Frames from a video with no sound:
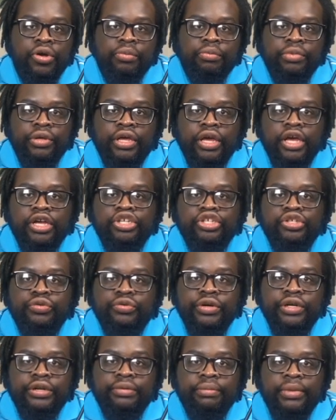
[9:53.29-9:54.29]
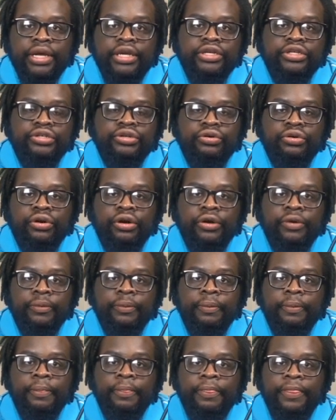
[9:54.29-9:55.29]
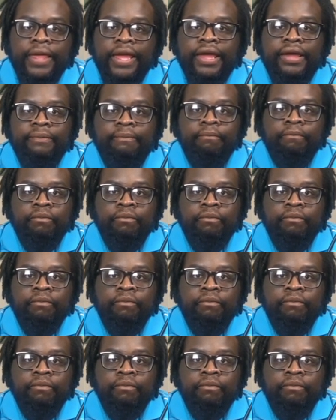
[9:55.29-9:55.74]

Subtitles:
because you want to make sure that